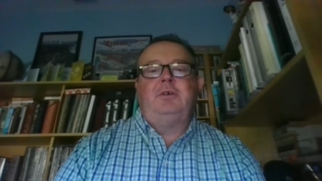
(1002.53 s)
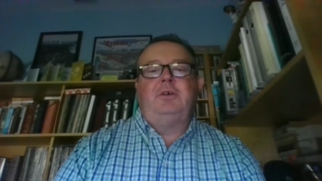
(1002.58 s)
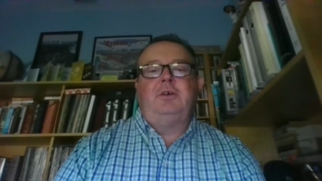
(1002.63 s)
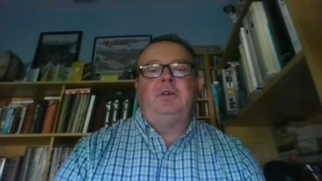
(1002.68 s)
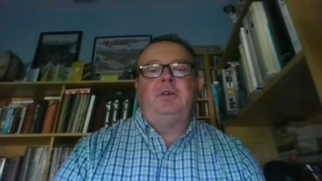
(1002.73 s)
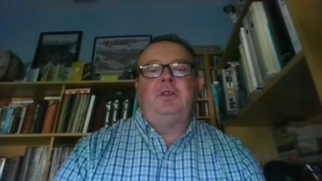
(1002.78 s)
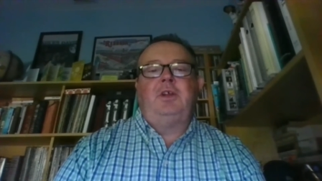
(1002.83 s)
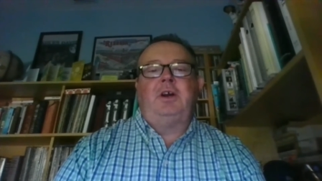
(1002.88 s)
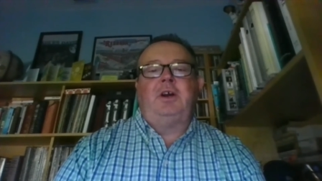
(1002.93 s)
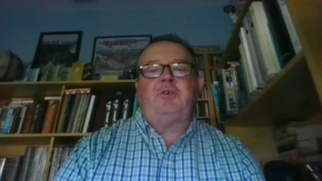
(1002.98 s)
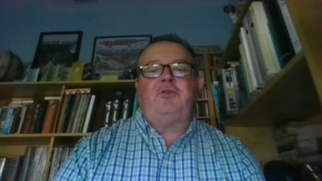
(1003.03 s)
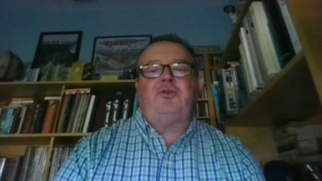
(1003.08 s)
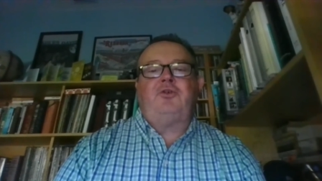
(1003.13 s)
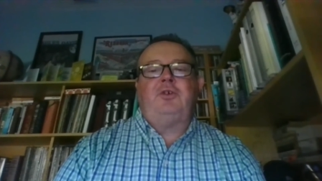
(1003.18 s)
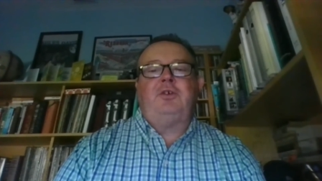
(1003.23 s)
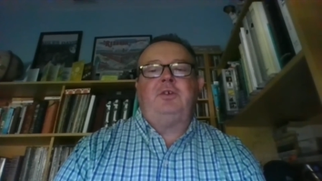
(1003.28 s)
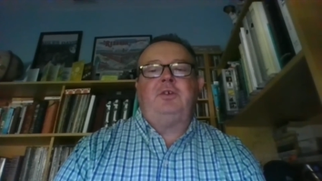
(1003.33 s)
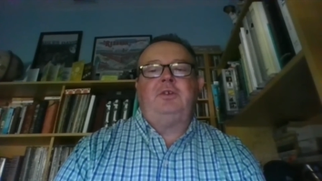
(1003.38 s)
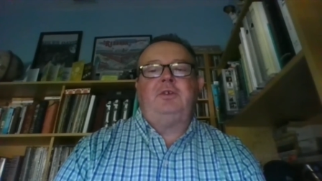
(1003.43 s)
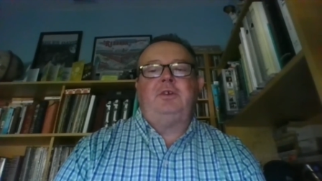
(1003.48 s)

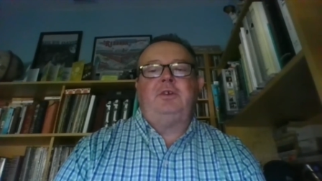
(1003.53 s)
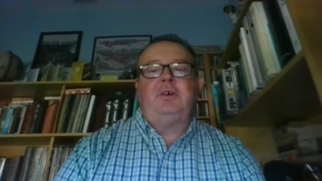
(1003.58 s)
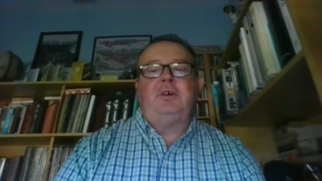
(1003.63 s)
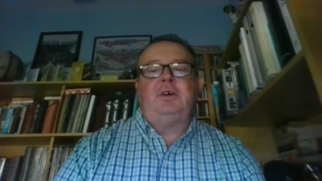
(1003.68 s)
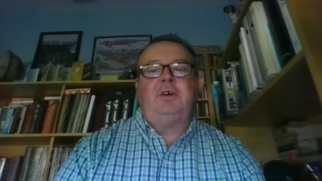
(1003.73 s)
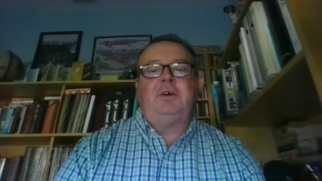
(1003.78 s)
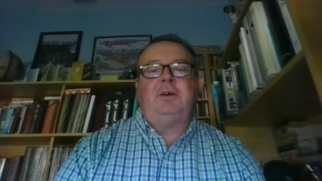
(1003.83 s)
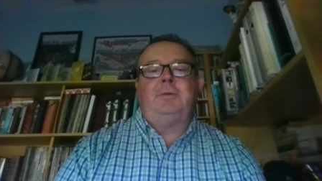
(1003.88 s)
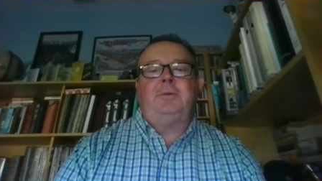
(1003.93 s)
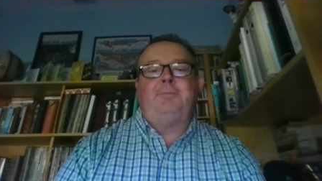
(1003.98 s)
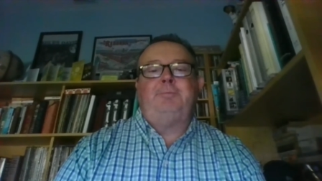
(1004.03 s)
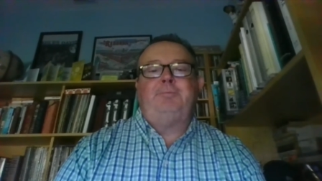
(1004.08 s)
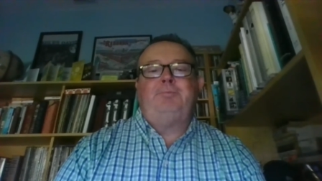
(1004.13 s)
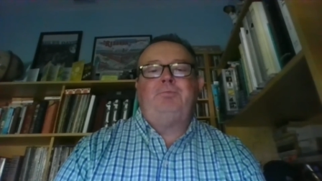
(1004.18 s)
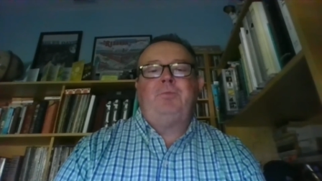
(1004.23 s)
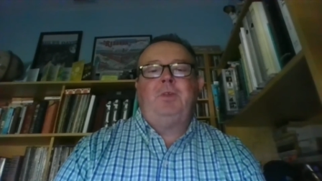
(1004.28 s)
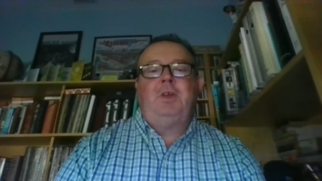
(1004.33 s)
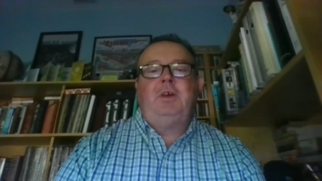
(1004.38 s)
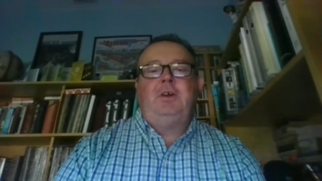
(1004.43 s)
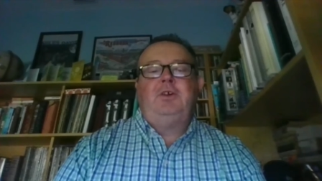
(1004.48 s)
election,
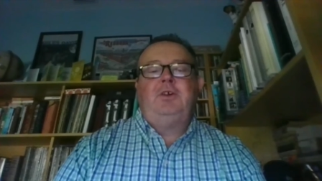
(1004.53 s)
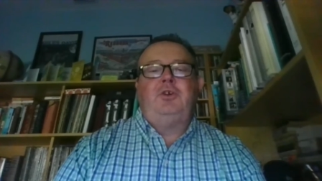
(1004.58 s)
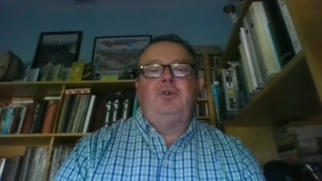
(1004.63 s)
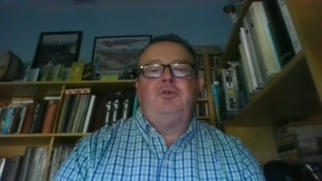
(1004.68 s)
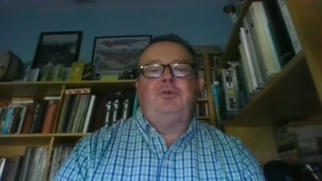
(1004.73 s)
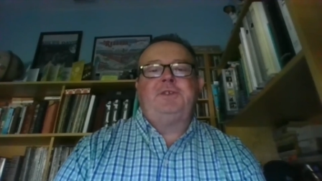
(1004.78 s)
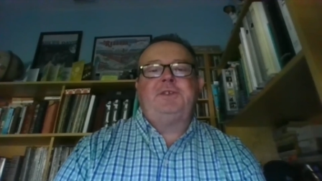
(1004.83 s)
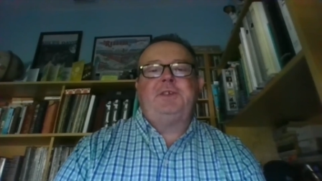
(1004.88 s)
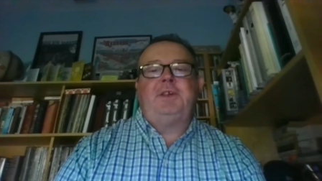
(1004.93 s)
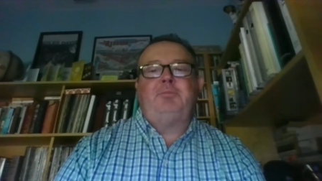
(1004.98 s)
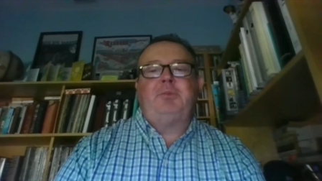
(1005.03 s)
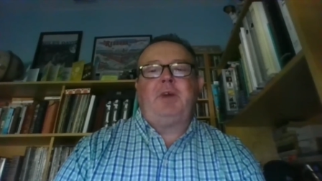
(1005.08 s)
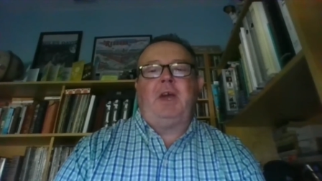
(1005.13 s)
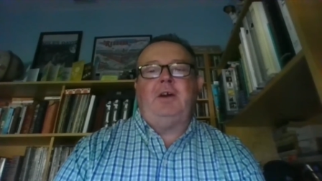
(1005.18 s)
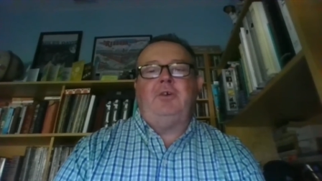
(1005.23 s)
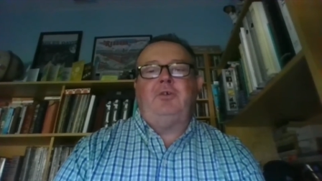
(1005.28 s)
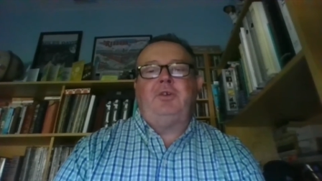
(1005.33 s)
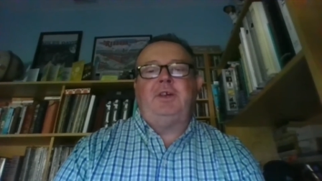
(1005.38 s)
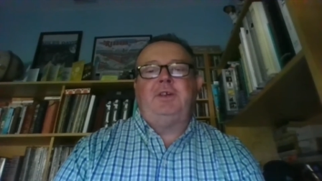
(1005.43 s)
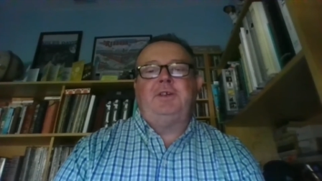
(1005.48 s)
in some
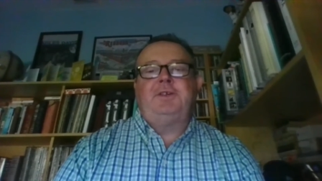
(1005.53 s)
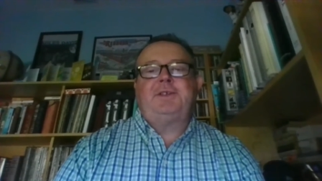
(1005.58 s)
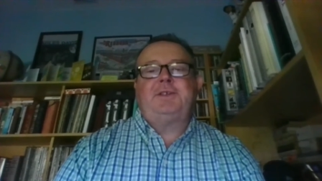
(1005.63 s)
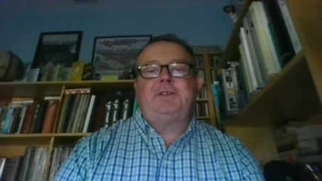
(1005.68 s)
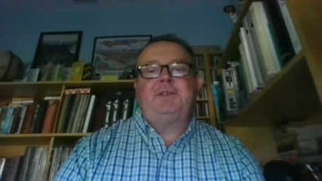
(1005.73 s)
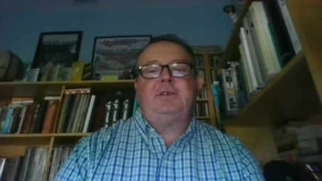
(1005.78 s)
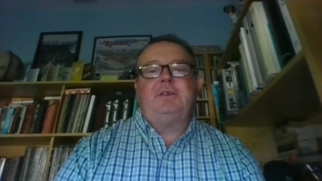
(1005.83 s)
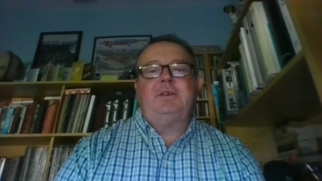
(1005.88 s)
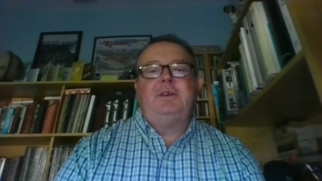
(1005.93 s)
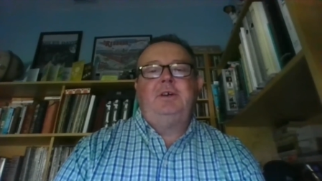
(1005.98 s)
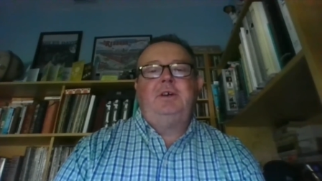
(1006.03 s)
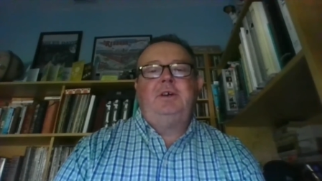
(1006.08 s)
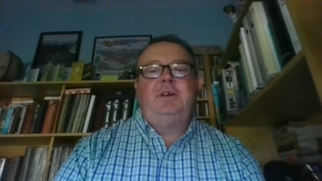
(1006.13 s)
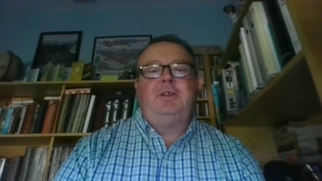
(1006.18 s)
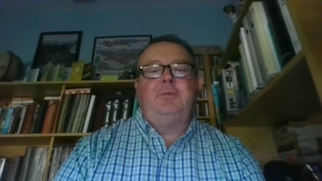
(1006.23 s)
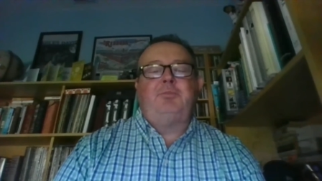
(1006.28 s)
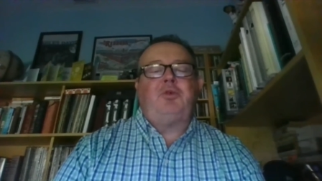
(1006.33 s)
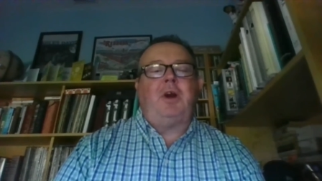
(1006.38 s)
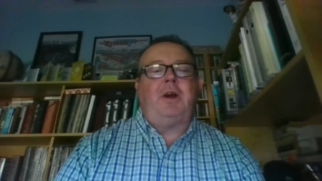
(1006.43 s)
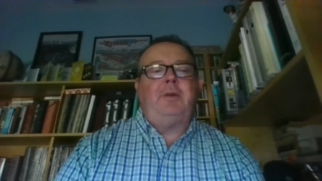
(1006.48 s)
counties,
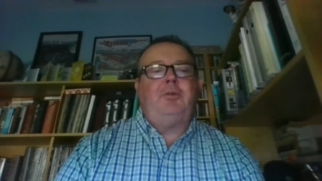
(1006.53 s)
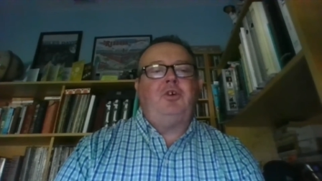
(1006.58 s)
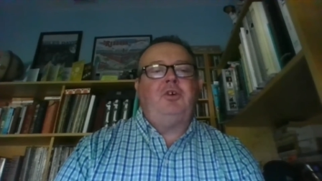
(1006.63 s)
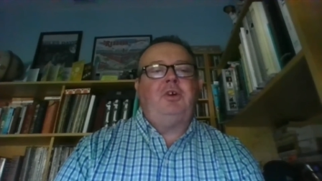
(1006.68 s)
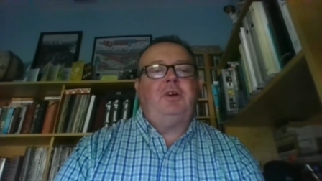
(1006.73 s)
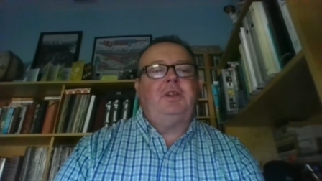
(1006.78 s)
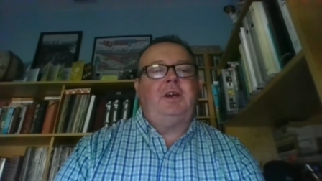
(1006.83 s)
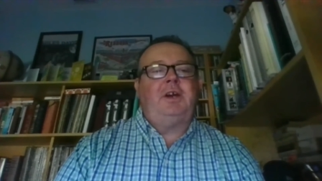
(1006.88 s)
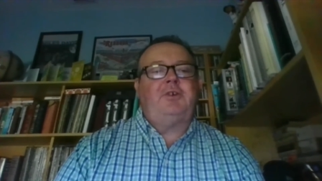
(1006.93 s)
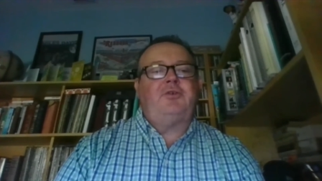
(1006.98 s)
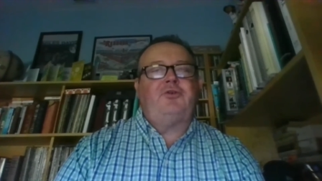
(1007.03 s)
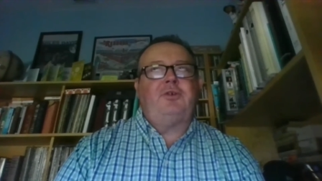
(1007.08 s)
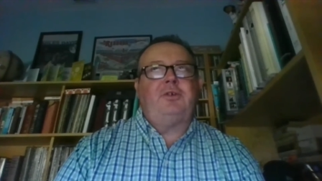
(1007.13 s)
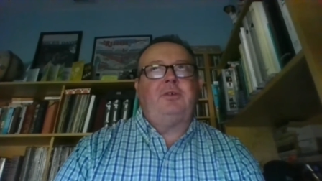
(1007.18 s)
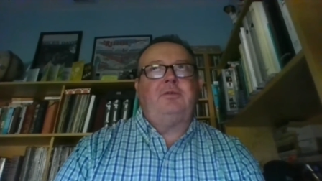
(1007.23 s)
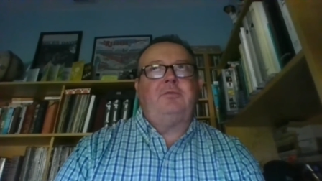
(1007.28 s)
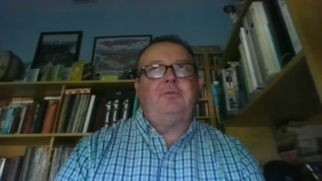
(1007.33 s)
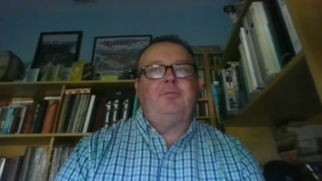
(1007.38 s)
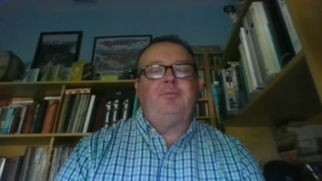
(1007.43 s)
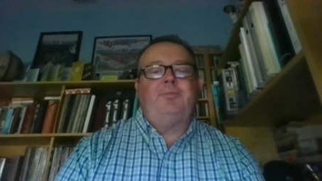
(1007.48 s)
the primary
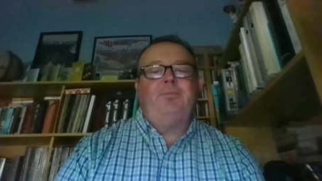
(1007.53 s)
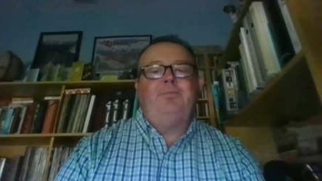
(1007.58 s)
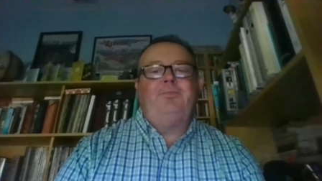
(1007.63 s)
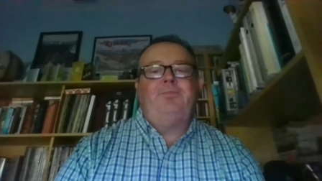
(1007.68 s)
election